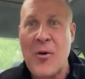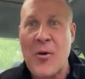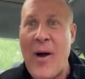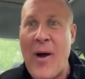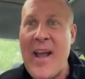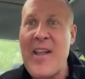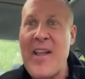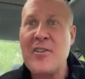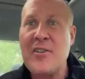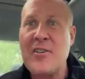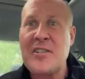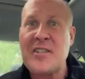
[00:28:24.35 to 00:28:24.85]

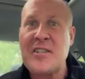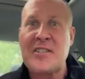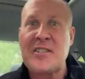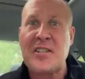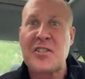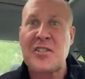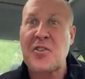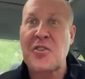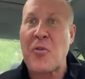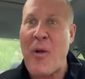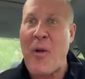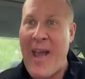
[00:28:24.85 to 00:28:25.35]
And so I use
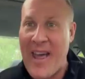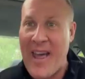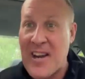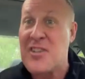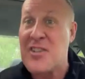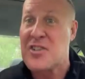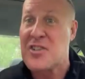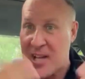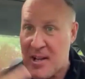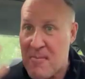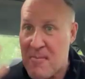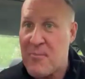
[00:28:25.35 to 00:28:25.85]
as a
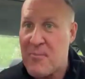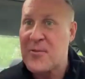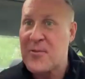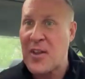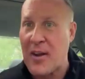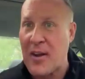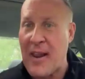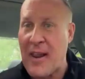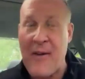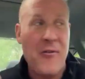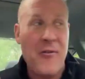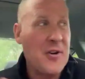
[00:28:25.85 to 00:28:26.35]
strategy
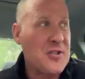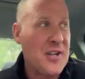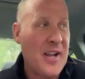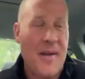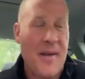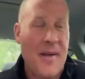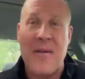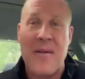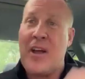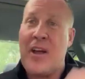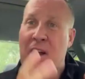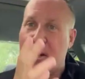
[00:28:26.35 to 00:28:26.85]
to
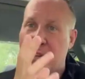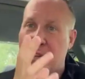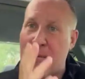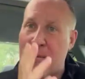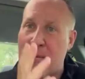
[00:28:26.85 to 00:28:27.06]
leverage it